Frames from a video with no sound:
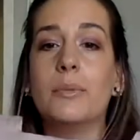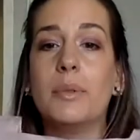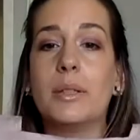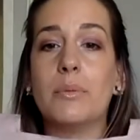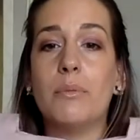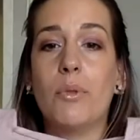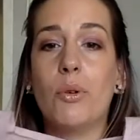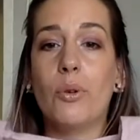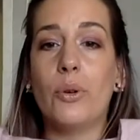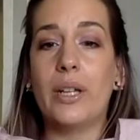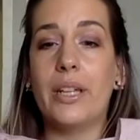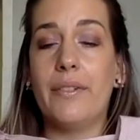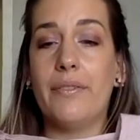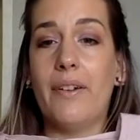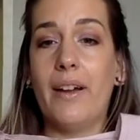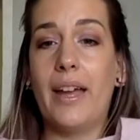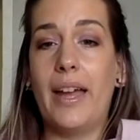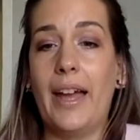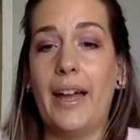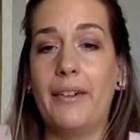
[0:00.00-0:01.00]
bit more if
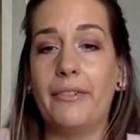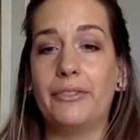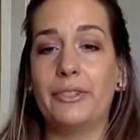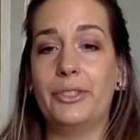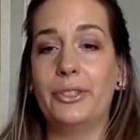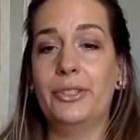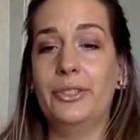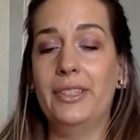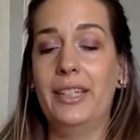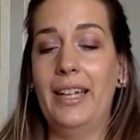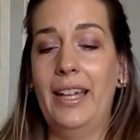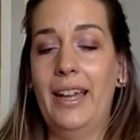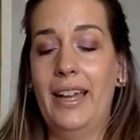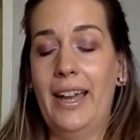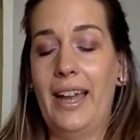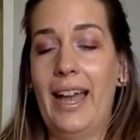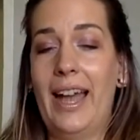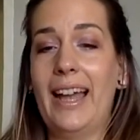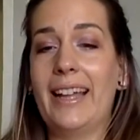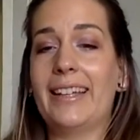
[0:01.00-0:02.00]
I have to.
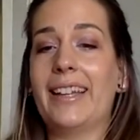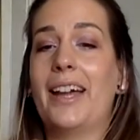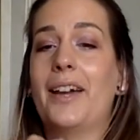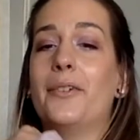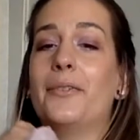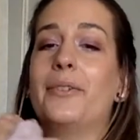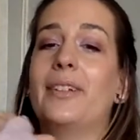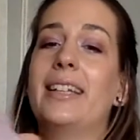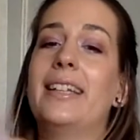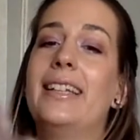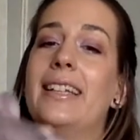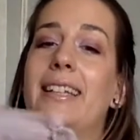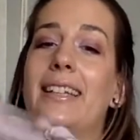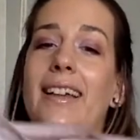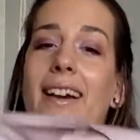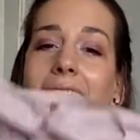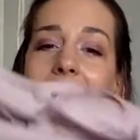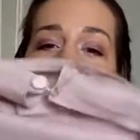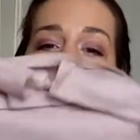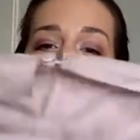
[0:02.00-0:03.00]
And I really
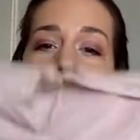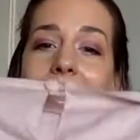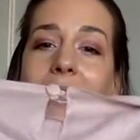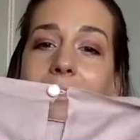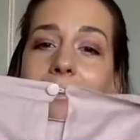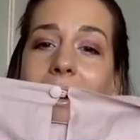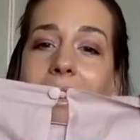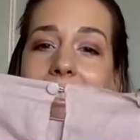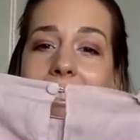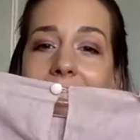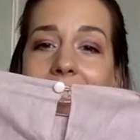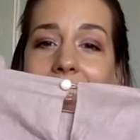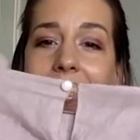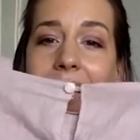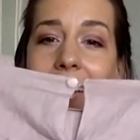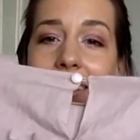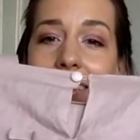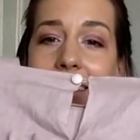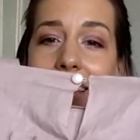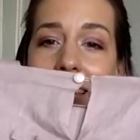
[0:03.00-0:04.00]
like my
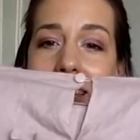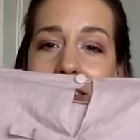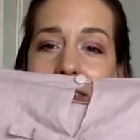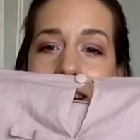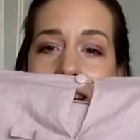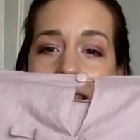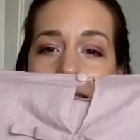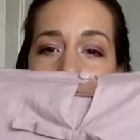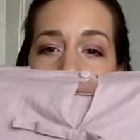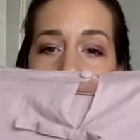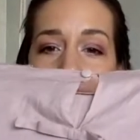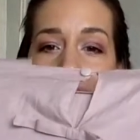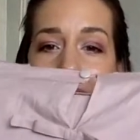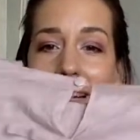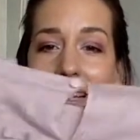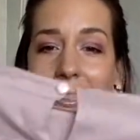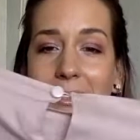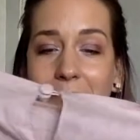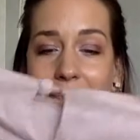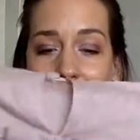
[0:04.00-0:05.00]
detail there at the
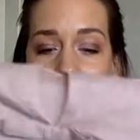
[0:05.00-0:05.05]
back.